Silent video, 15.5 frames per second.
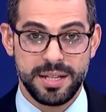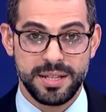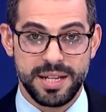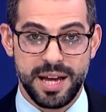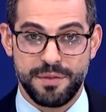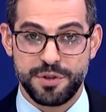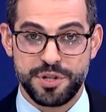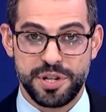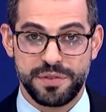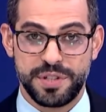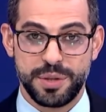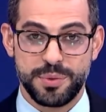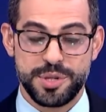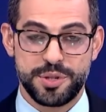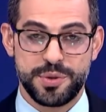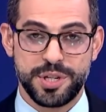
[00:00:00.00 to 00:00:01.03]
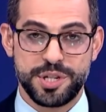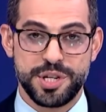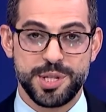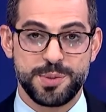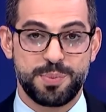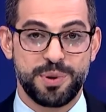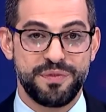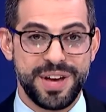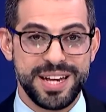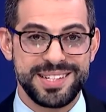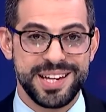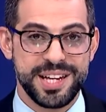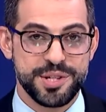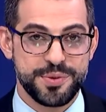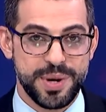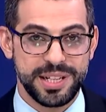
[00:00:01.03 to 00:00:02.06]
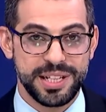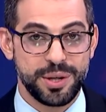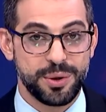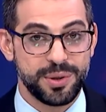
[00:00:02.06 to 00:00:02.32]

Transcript: The ever-shifting restrictions preventing Israeli